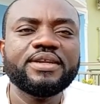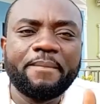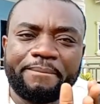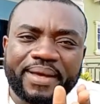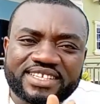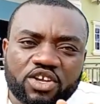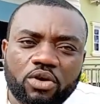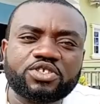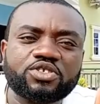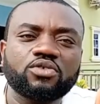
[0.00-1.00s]
the best
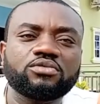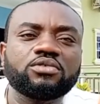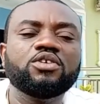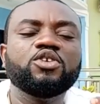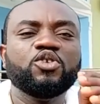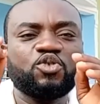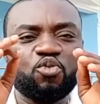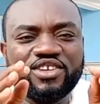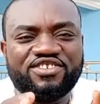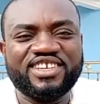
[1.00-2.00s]
option
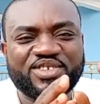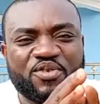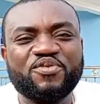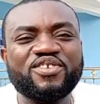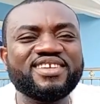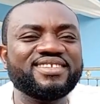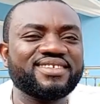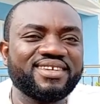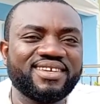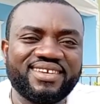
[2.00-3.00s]
to address
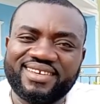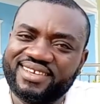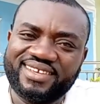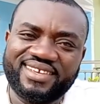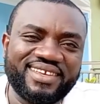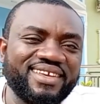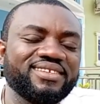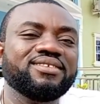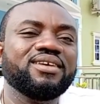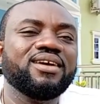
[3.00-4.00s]
conflict
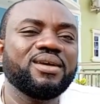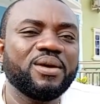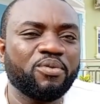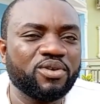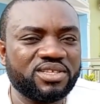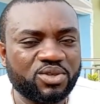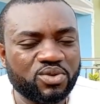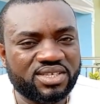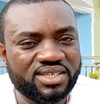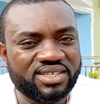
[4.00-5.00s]
in a
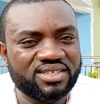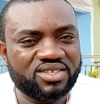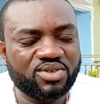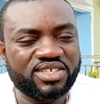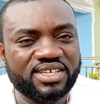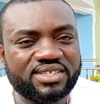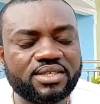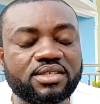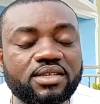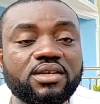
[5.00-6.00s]
political setting such as
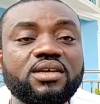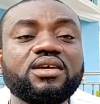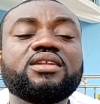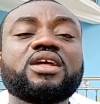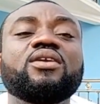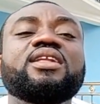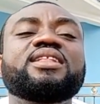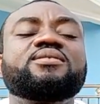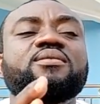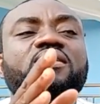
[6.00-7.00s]
this. Now,
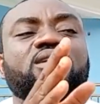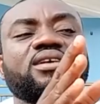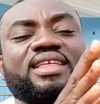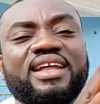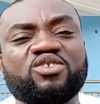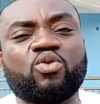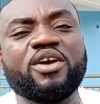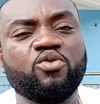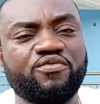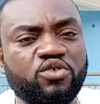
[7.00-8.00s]
that is
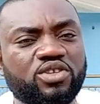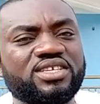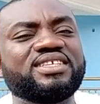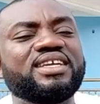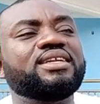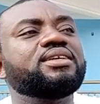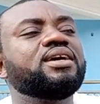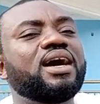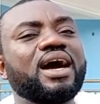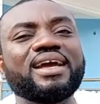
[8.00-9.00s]
why you've noticed that
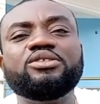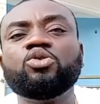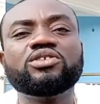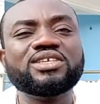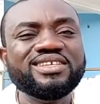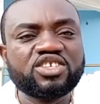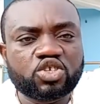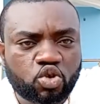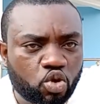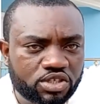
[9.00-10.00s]
I don't
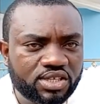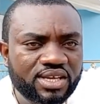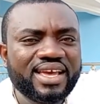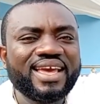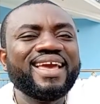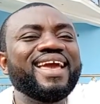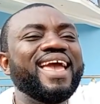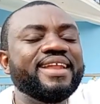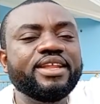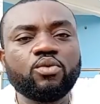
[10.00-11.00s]
insult
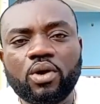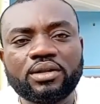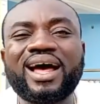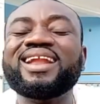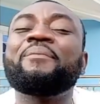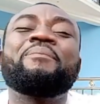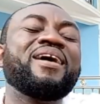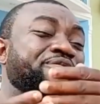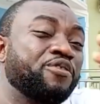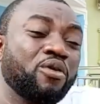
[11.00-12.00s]
anyone. And
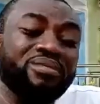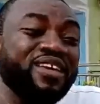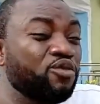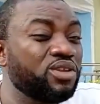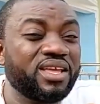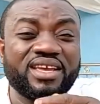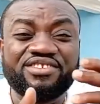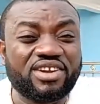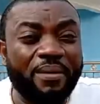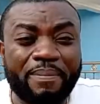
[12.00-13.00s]
apart from even the
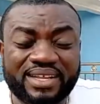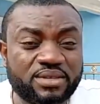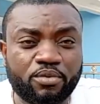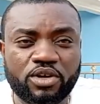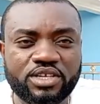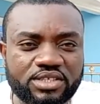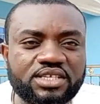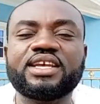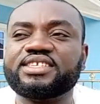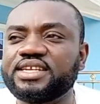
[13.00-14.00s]
intra-party
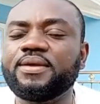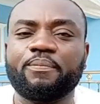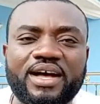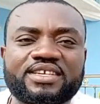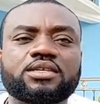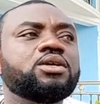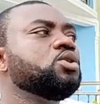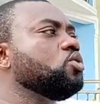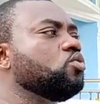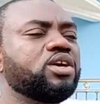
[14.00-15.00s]
politics, yes, in the past,
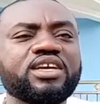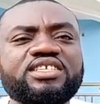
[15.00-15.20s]
we